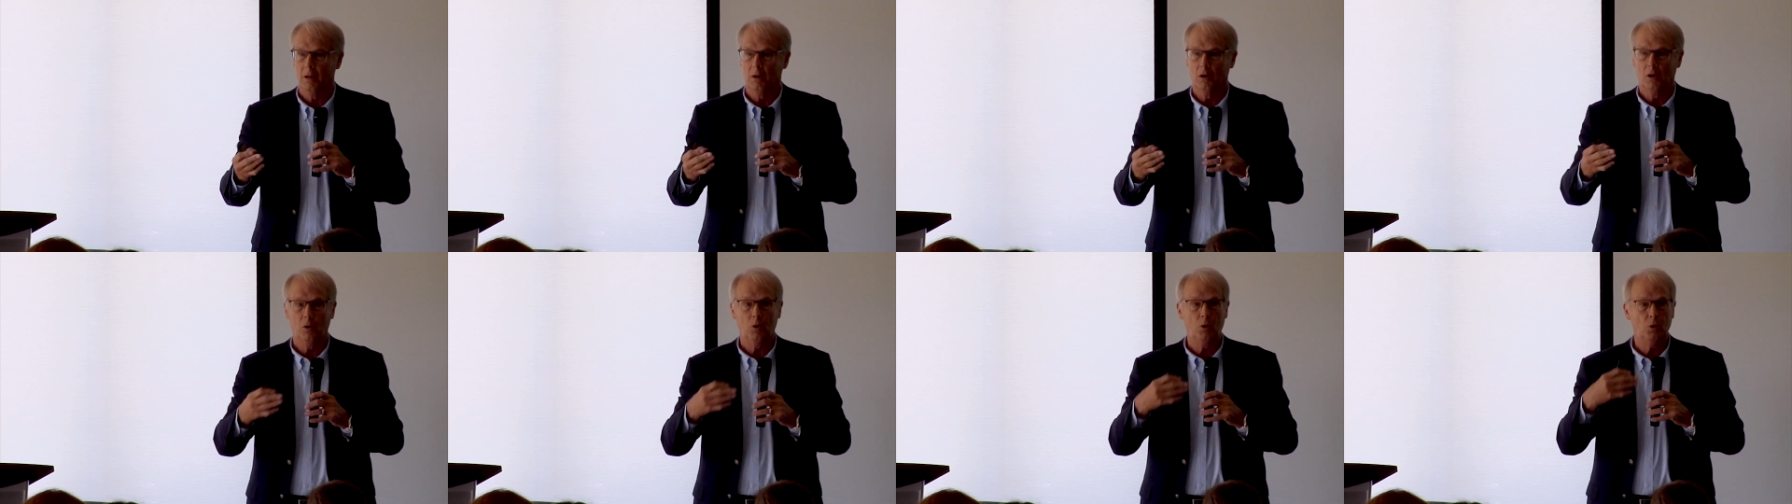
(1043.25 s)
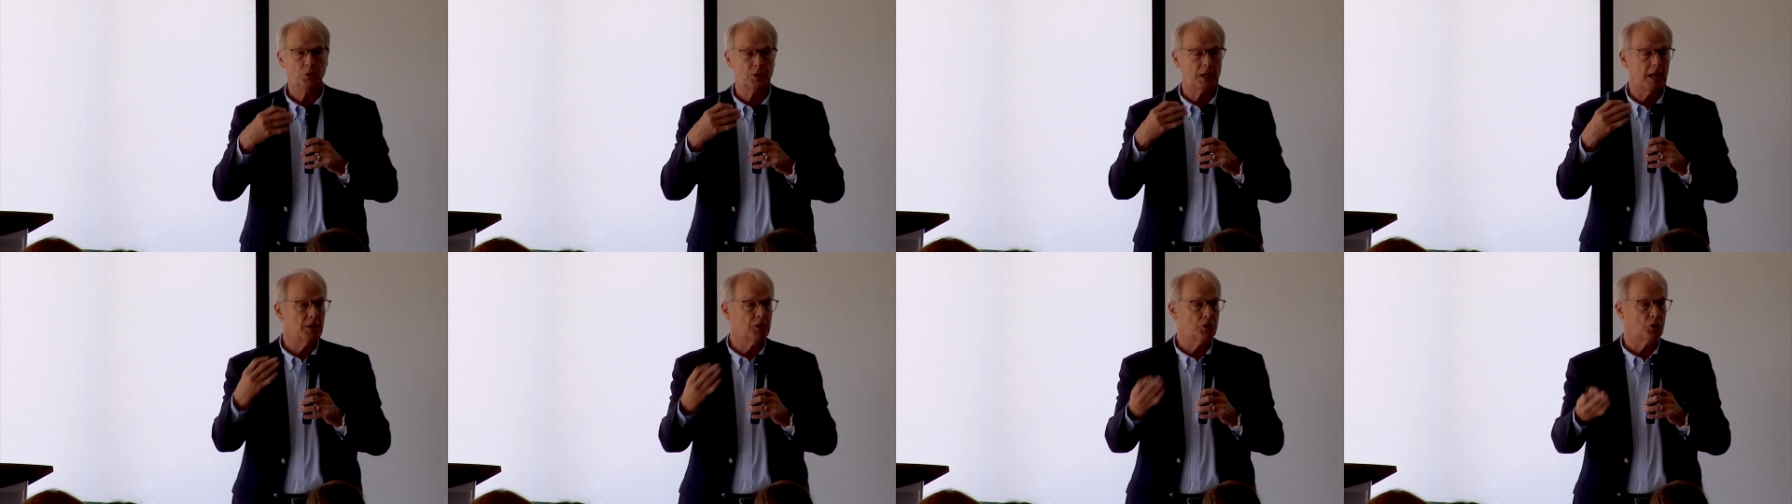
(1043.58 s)

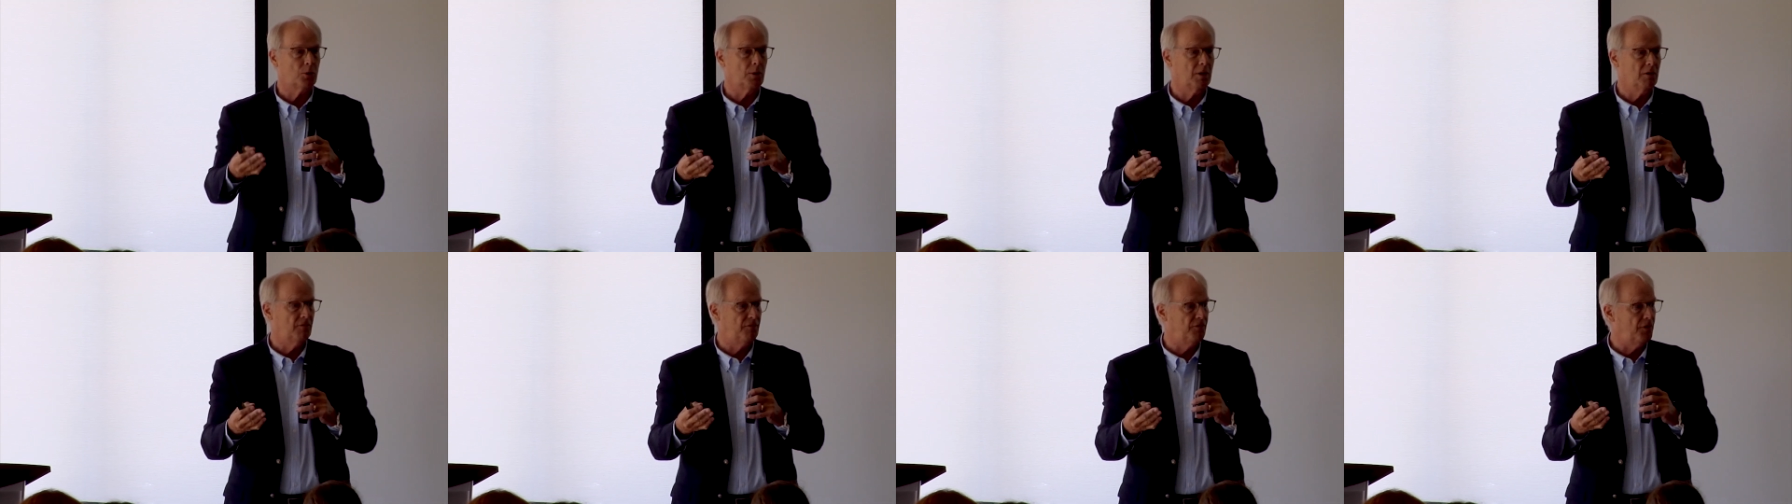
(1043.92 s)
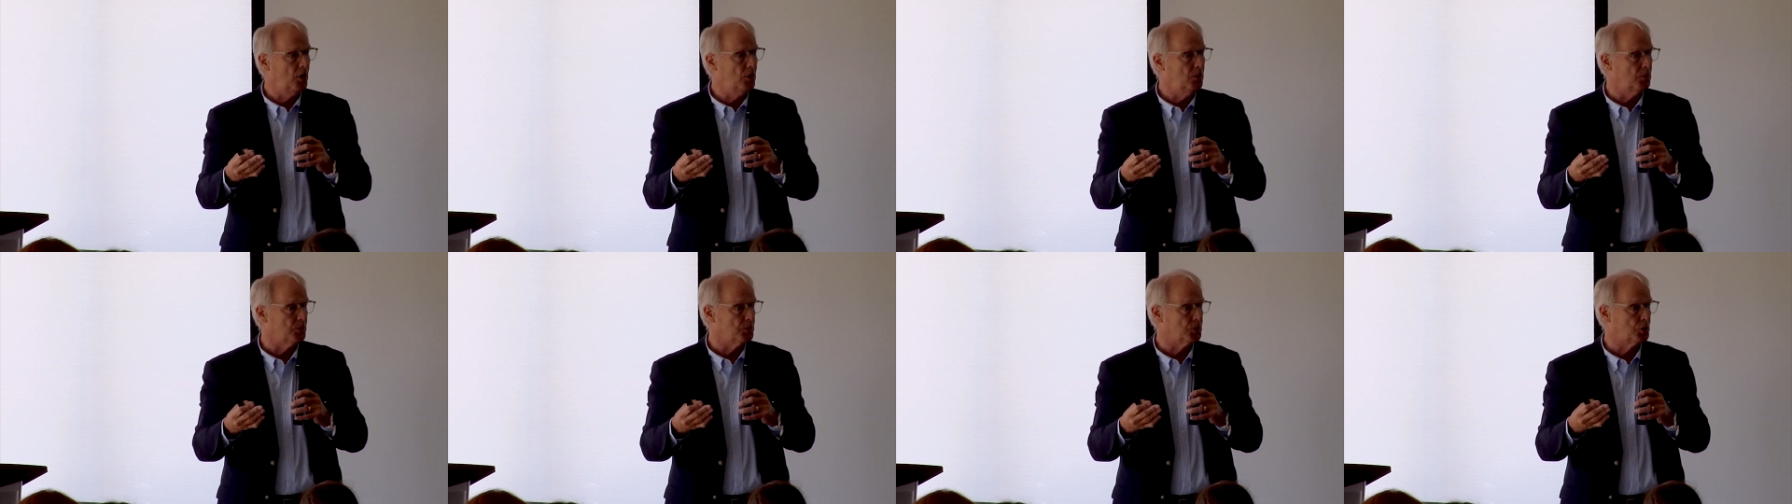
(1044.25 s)
Who's answering
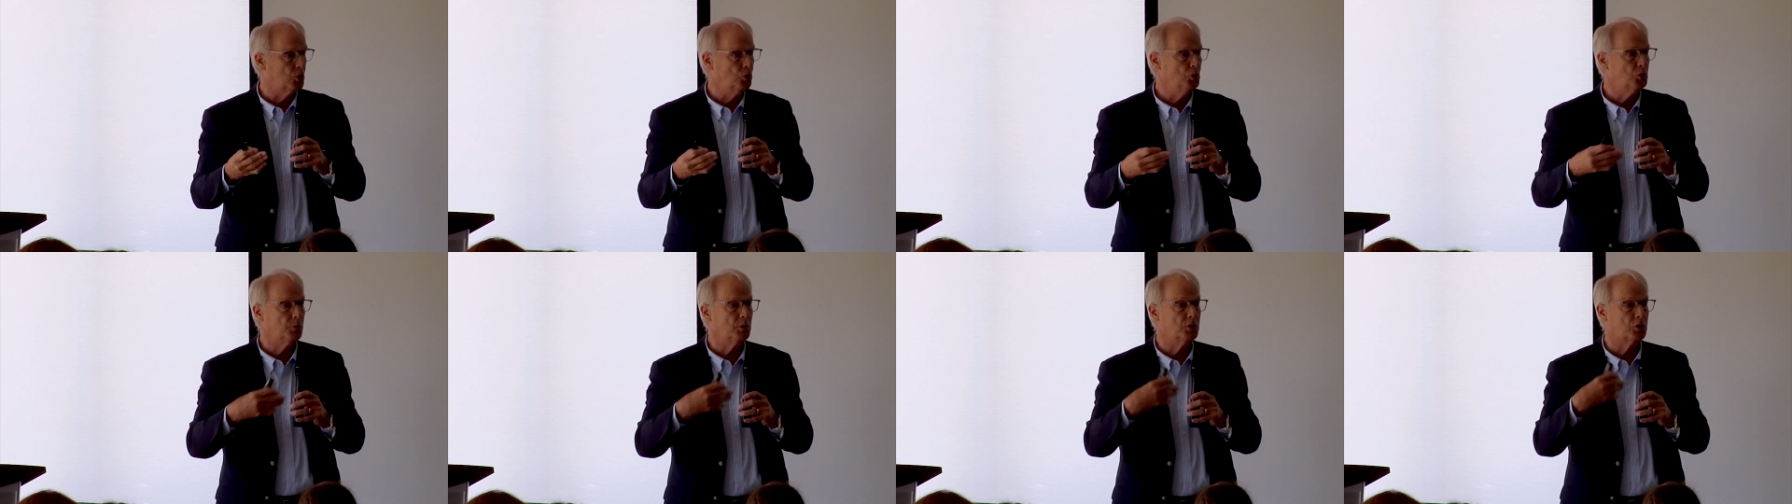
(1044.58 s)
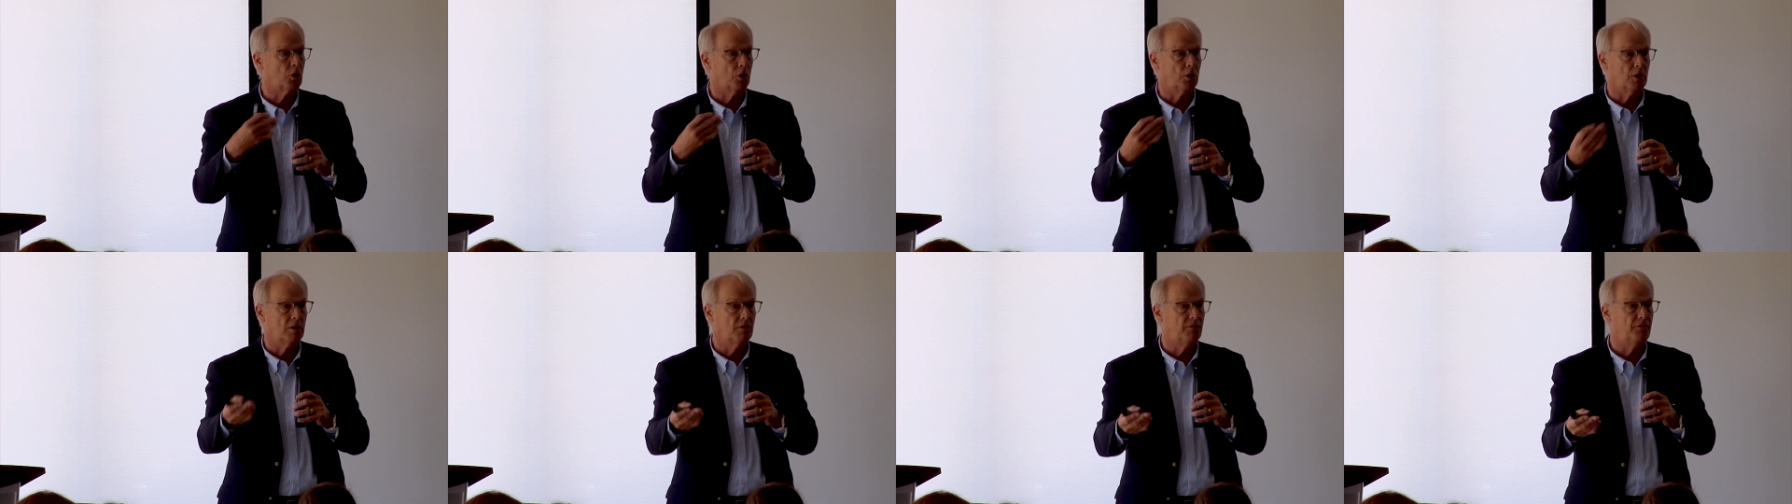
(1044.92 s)
phones? Who's
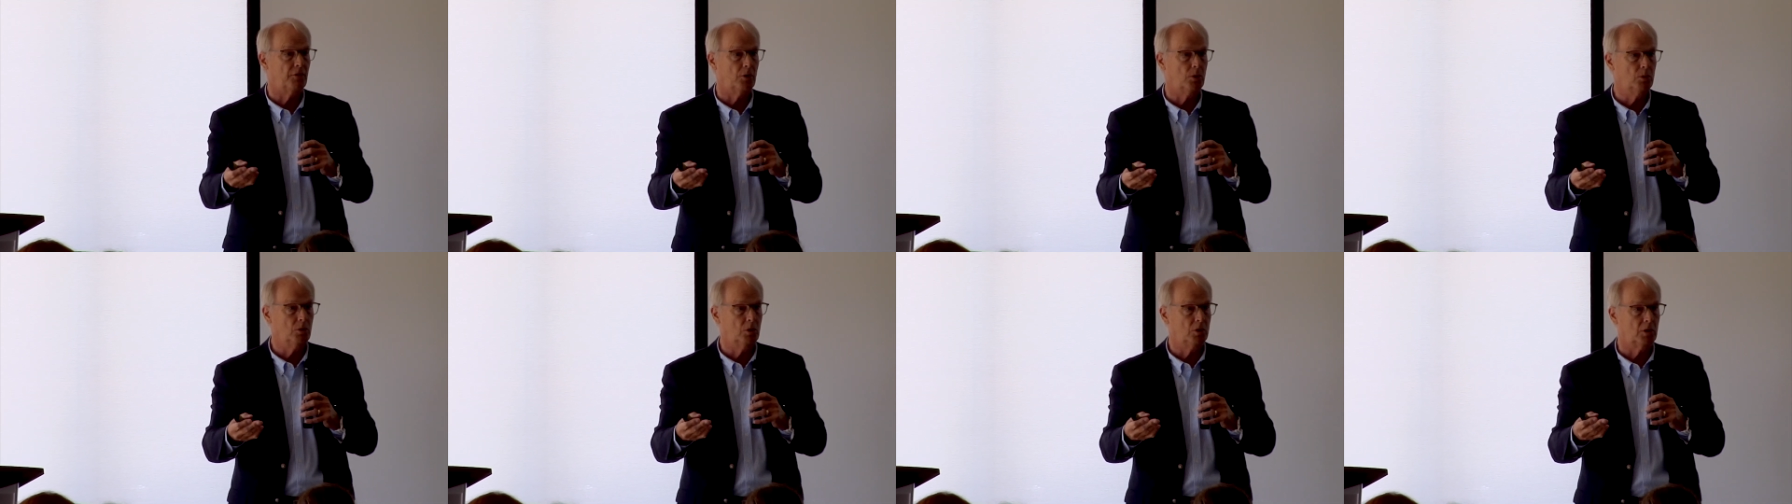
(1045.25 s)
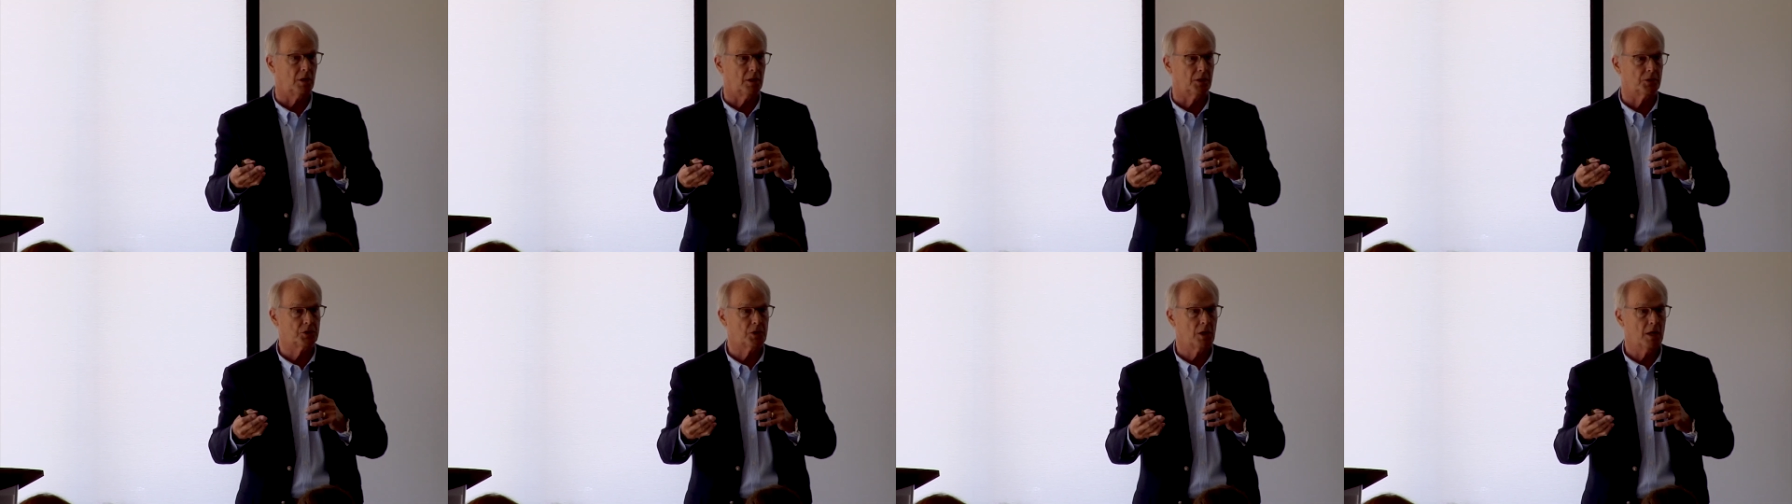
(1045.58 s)
returning phone
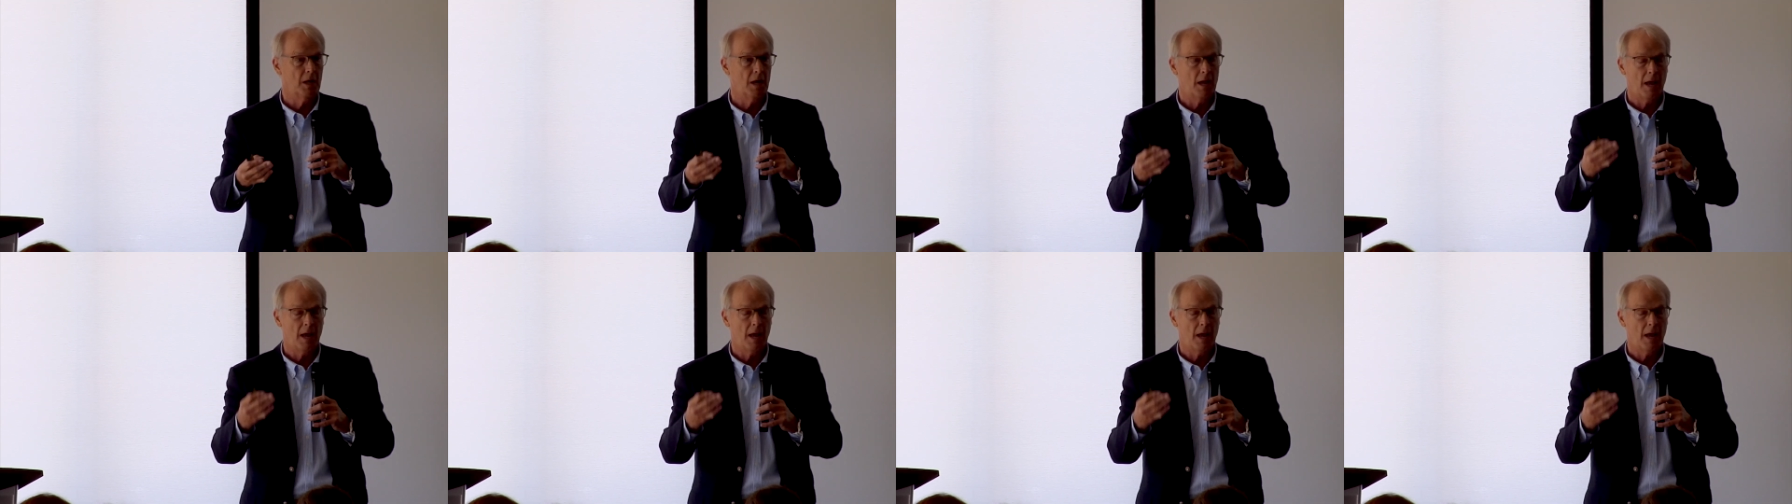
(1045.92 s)
calls?